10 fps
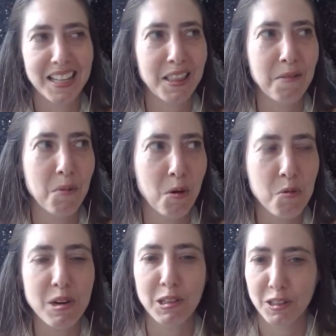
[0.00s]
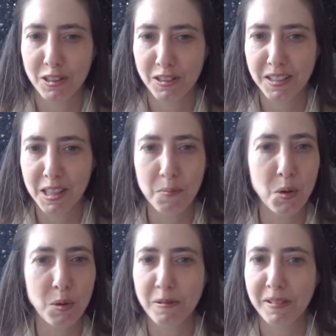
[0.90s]
the more we learn, the
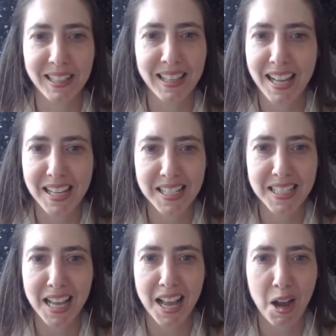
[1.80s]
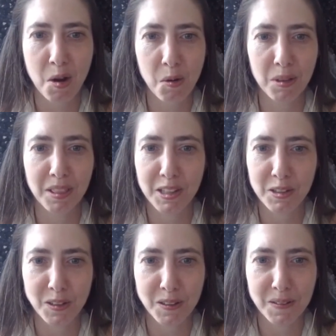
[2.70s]
more we realize how
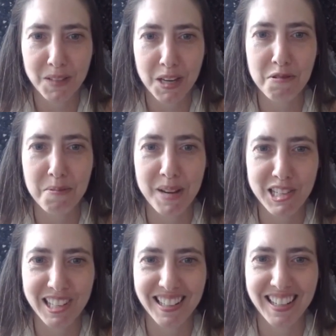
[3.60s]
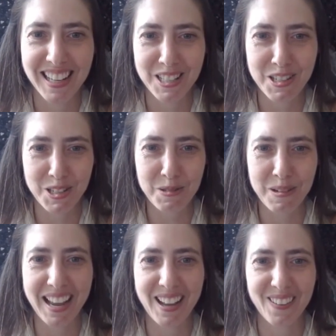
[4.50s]
little information and answers we
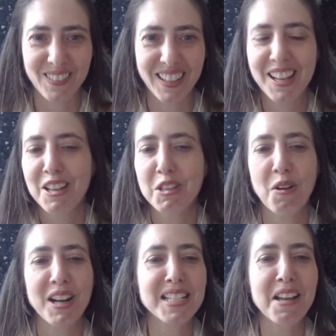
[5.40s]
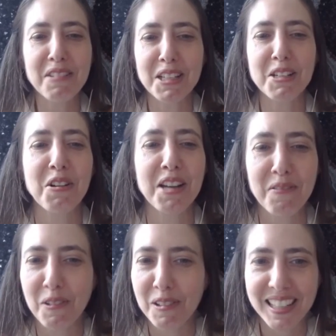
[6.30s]
have. So I definitely don't have
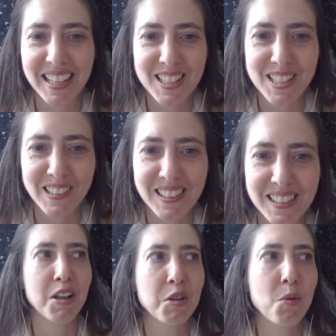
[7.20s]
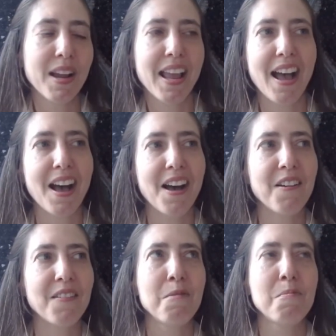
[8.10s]
all the answers. Do I
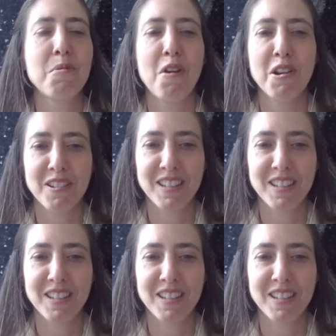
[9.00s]
have broader